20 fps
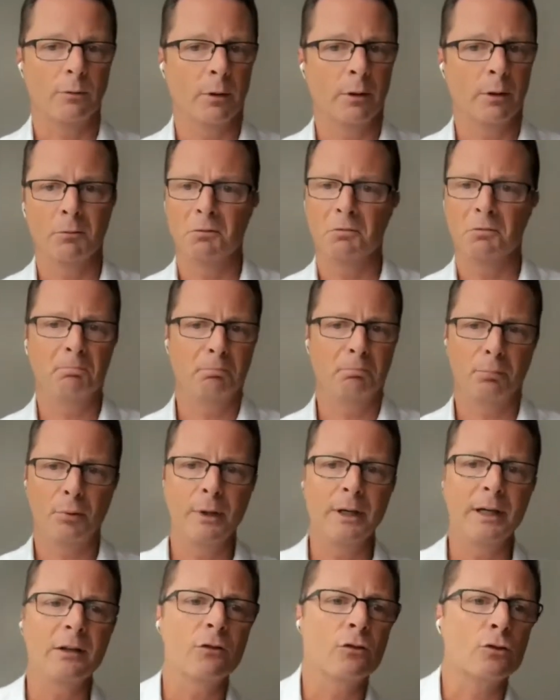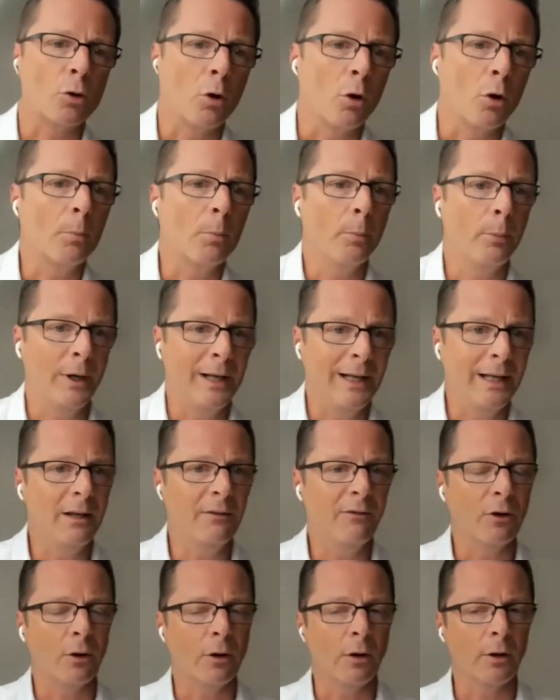We're pretty strong
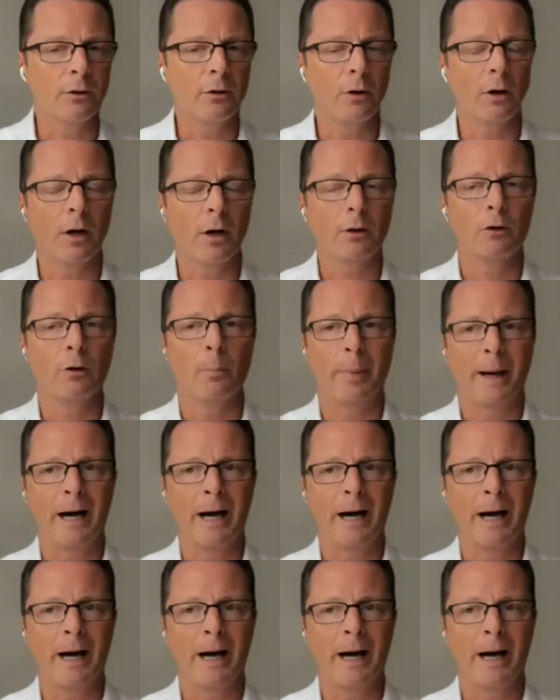believer on the